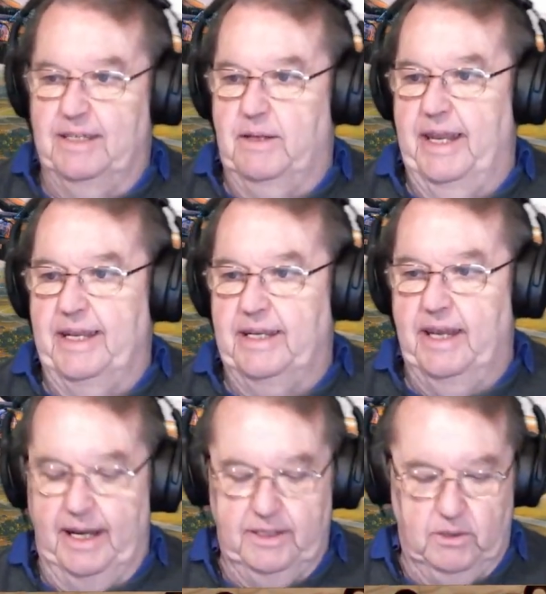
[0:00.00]
late
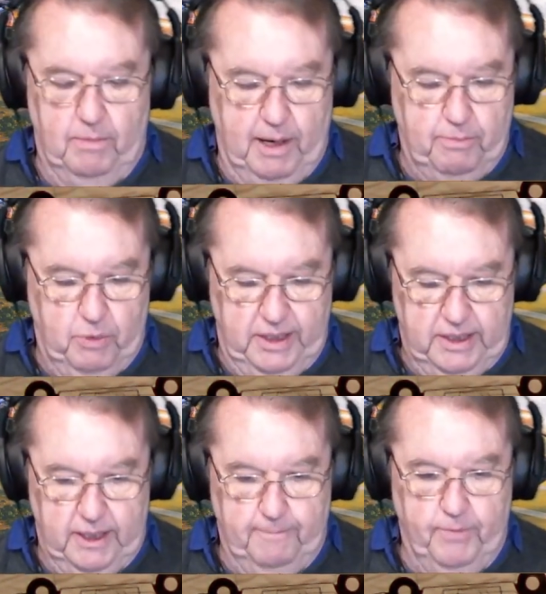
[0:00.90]
life on my
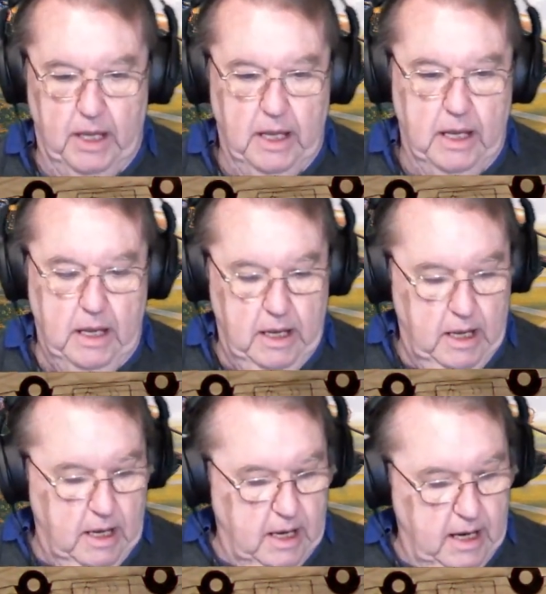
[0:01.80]
printer.
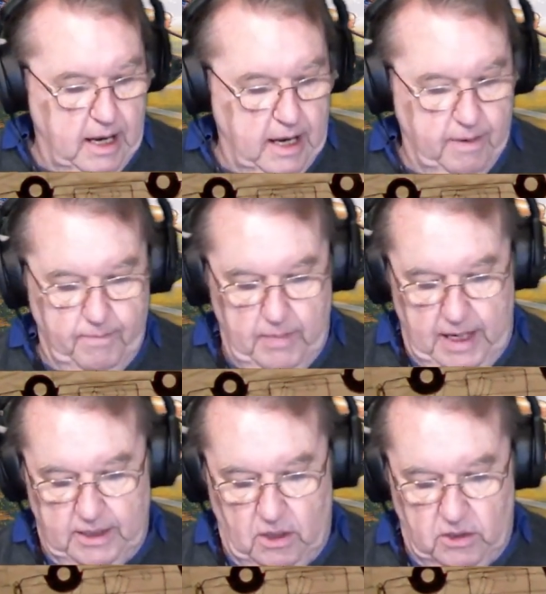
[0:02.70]

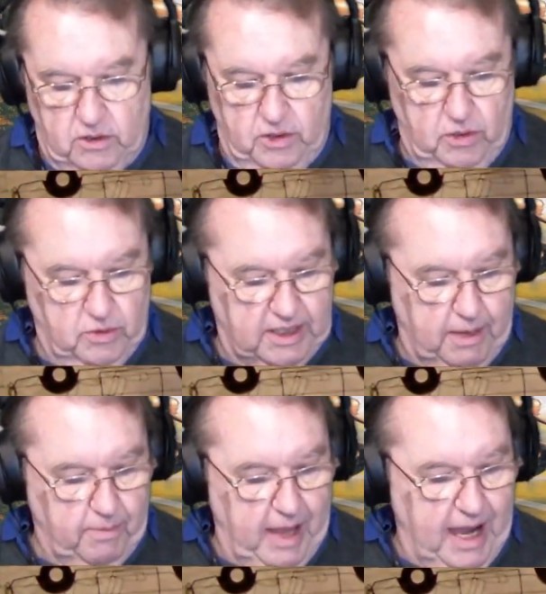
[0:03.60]
I start to do some